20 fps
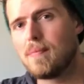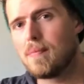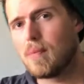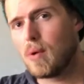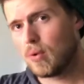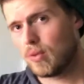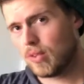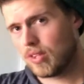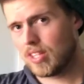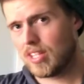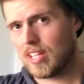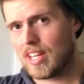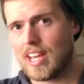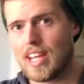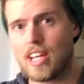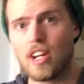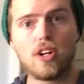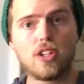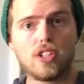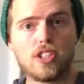both
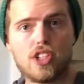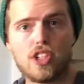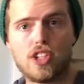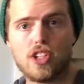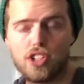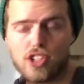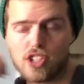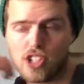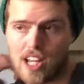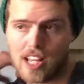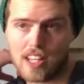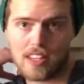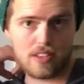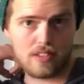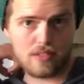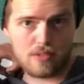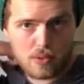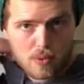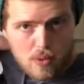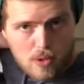in our church
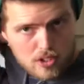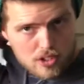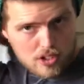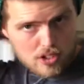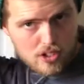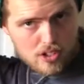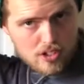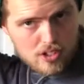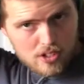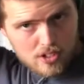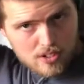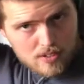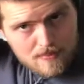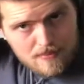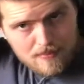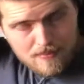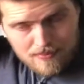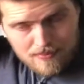and through our church.